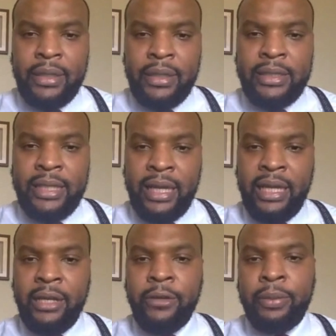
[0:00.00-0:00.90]
to
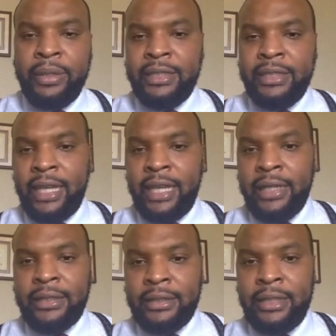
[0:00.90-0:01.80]
hear police
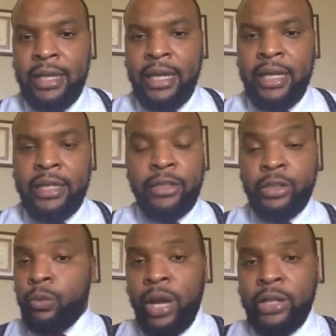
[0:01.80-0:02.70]
cases. There's a
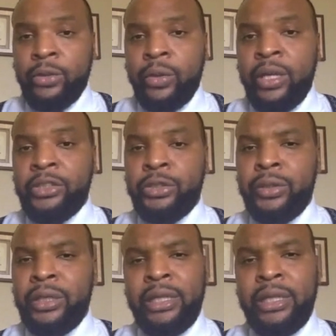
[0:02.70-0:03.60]
regular grand
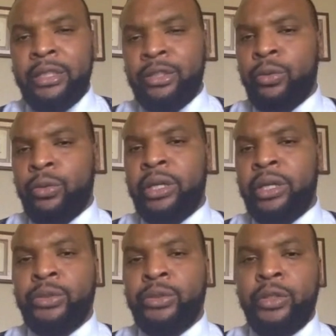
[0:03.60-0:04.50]
jury, and then there's a
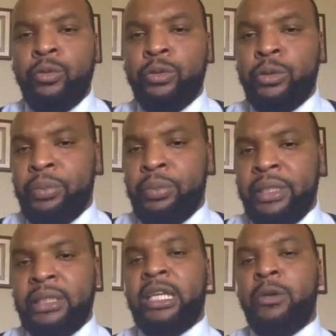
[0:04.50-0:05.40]
grand jury whose
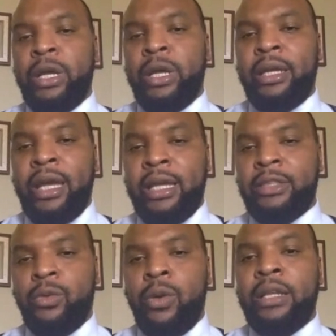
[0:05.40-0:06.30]
police case
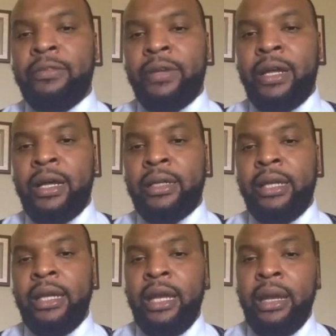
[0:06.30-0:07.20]
qualified.
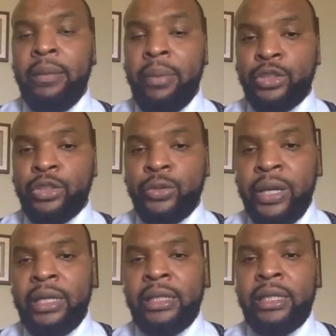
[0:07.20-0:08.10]
And by
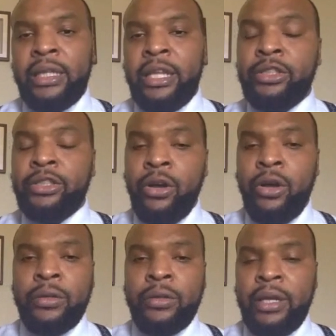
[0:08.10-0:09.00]
trained, they're
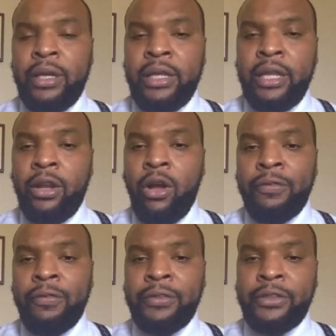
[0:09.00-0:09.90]
taught that
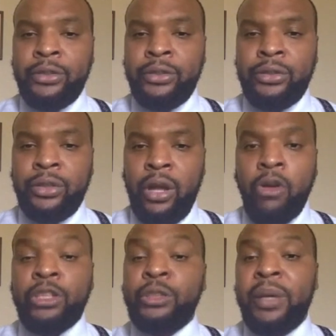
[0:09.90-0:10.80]
officers
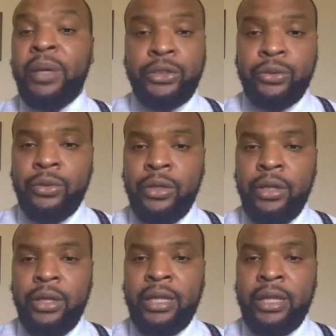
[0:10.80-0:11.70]
are special,
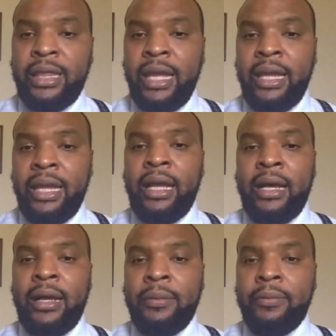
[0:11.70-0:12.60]
that
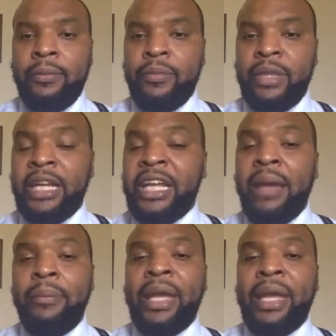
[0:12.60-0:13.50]
they
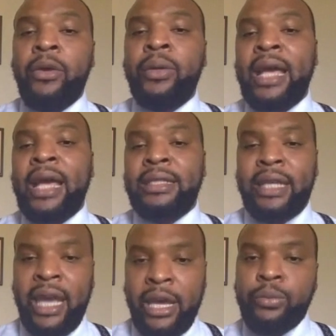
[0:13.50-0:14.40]
can't be held as
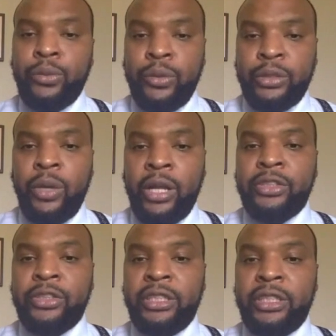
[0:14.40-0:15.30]
accountable as regular
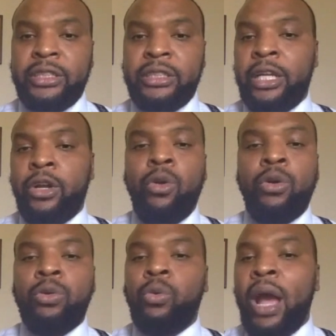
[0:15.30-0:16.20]
citizens. They go on
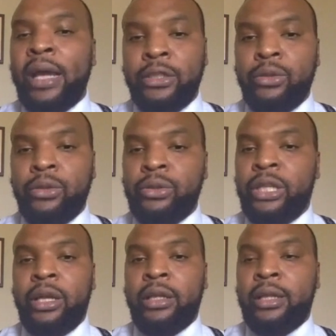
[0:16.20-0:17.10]
ride-alongs.
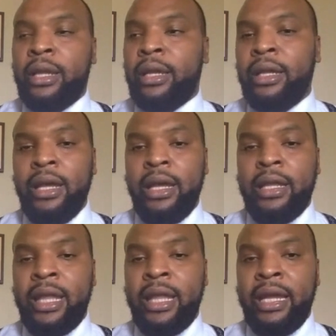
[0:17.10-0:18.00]

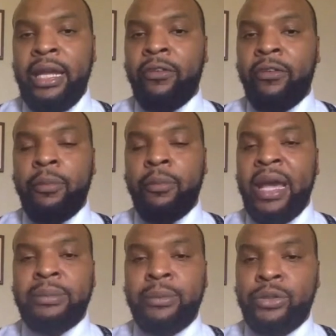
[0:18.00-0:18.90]
They hear from
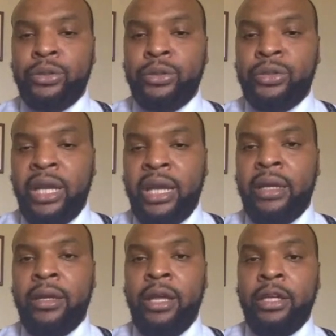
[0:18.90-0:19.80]
experts who say,
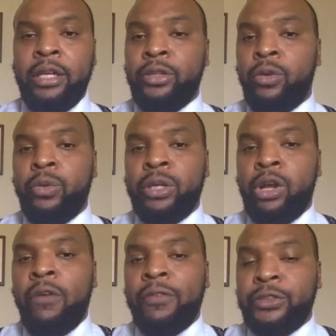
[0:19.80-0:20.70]
when an
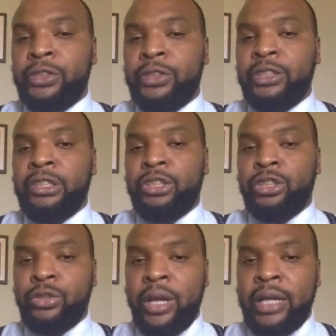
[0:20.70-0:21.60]
officer's in the
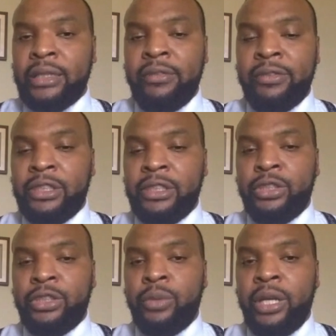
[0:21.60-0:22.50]
stress of a
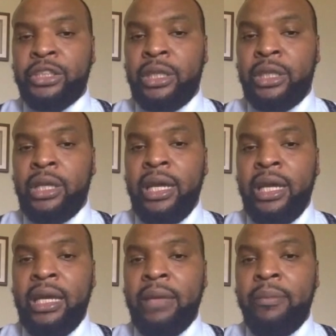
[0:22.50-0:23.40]
situation,
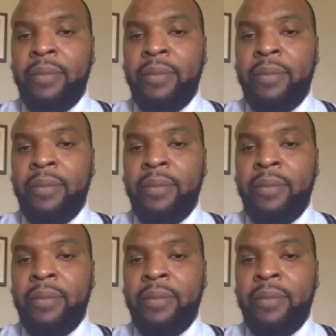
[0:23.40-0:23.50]
he may